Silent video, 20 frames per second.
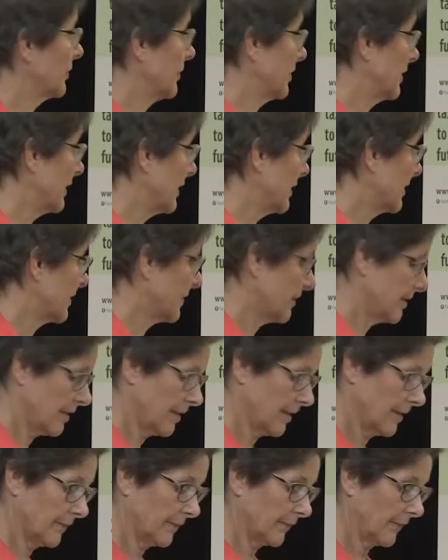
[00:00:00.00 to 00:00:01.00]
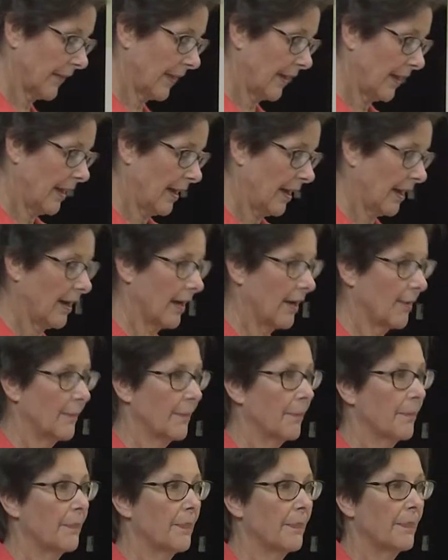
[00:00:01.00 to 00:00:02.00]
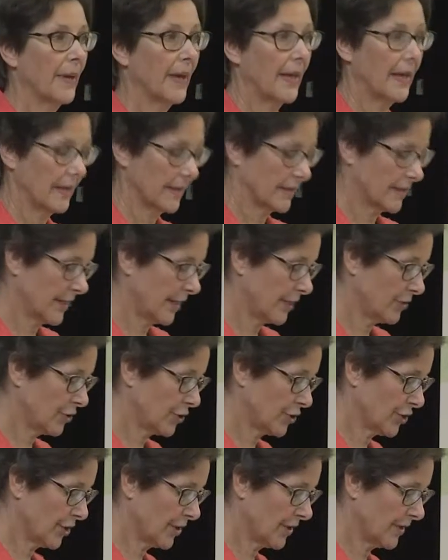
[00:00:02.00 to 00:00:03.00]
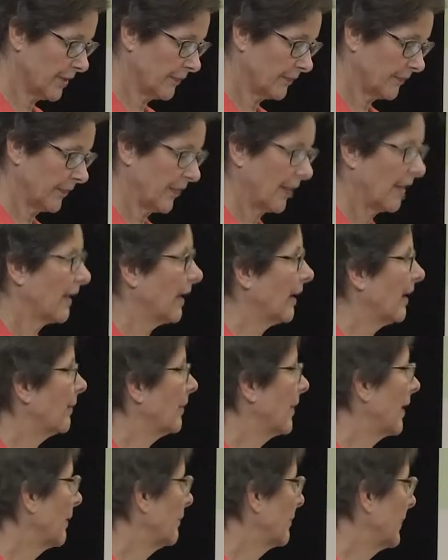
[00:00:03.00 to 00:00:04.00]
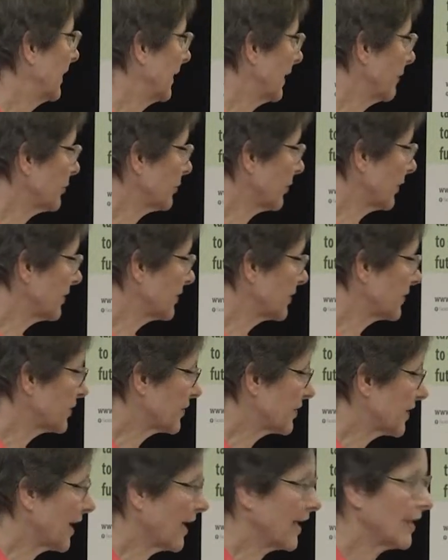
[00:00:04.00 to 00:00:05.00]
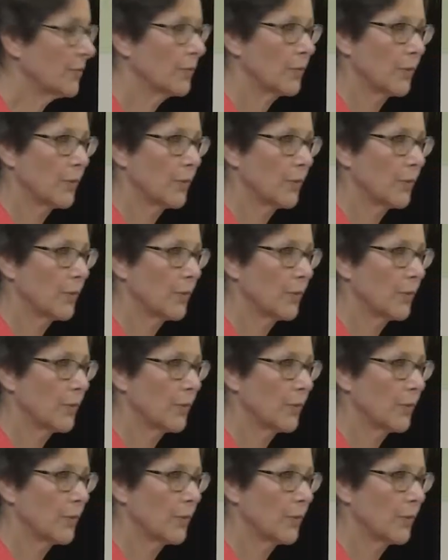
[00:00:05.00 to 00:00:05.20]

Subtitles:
to listen, paying attention, being able to understand